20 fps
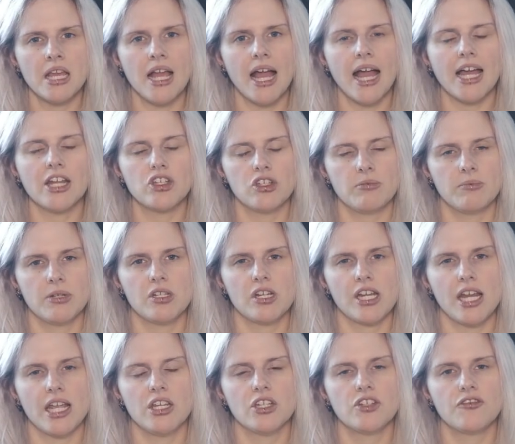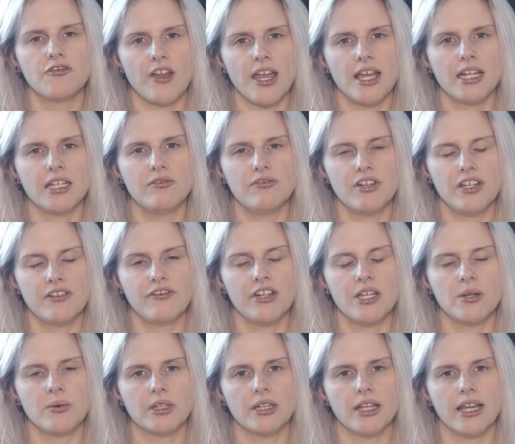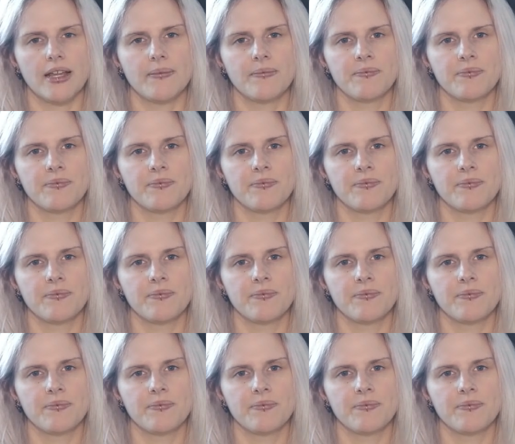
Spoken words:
and should be changed fairly frequently.